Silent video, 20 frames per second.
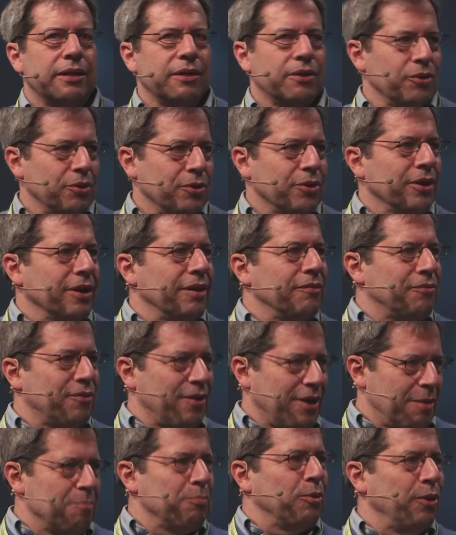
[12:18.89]
Google for
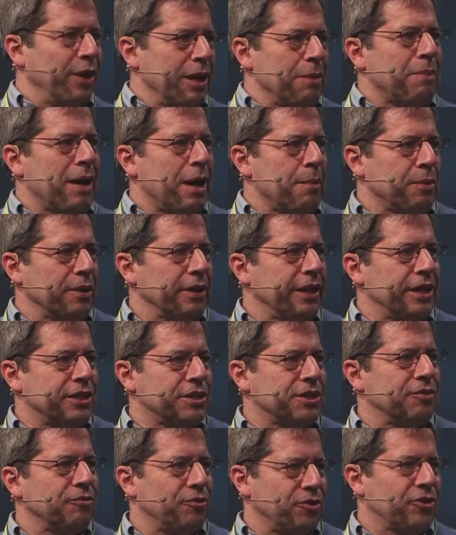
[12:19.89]
our employee
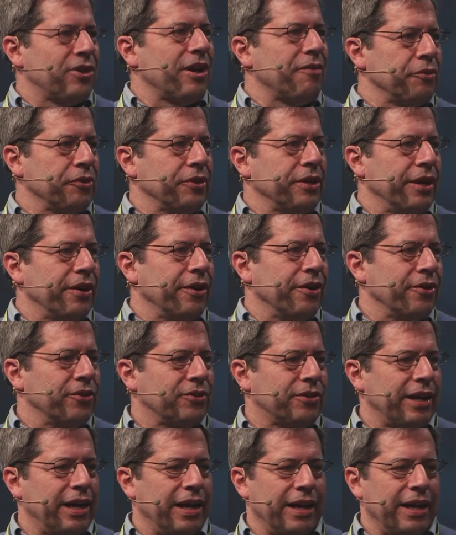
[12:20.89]
population for several years,